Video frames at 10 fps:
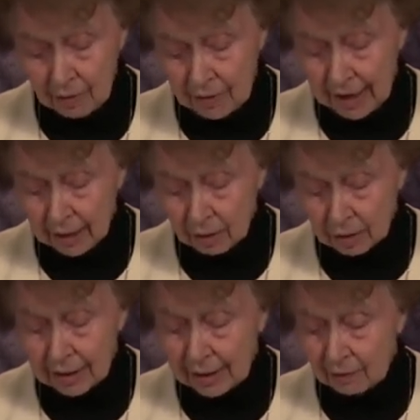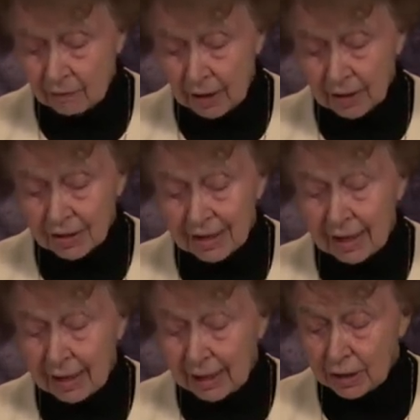that could give us
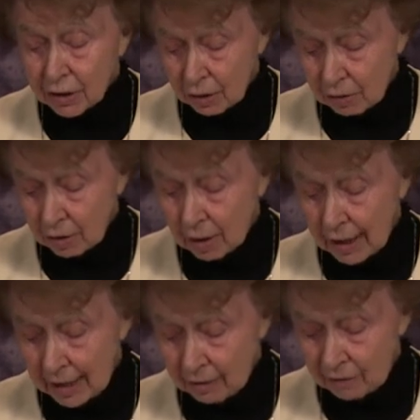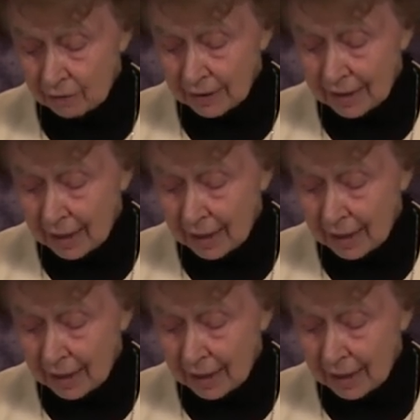eternal life.